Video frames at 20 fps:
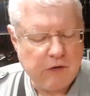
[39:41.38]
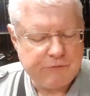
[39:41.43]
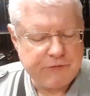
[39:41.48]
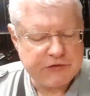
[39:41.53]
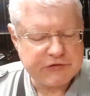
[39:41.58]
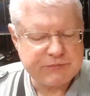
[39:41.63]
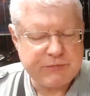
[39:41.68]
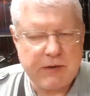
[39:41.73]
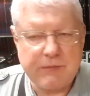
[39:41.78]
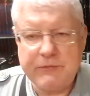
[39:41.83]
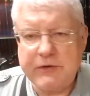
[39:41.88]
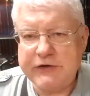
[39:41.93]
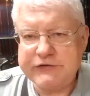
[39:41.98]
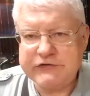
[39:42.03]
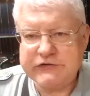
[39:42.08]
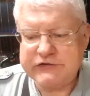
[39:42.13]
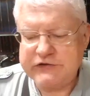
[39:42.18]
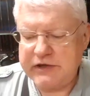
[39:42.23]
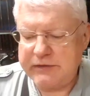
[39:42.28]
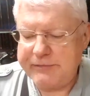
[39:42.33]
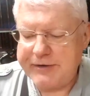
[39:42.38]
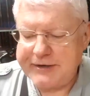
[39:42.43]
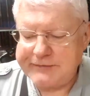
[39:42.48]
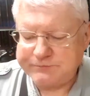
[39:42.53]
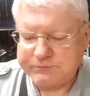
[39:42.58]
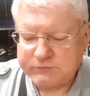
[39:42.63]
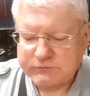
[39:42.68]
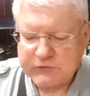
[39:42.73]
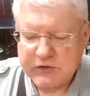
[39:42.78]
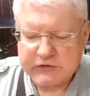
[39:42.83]
This pump, nice to see you,
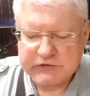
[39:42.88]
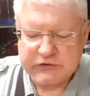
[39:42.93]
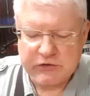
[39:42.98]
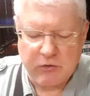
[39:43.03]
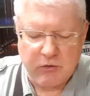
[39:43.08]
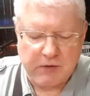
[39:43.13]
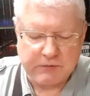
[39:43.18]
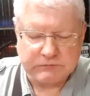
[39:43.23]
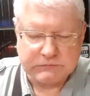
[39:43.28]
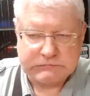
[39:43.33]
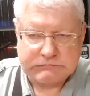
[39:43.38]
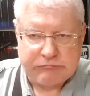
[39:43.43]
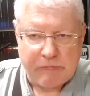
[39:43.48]
man. How's it going?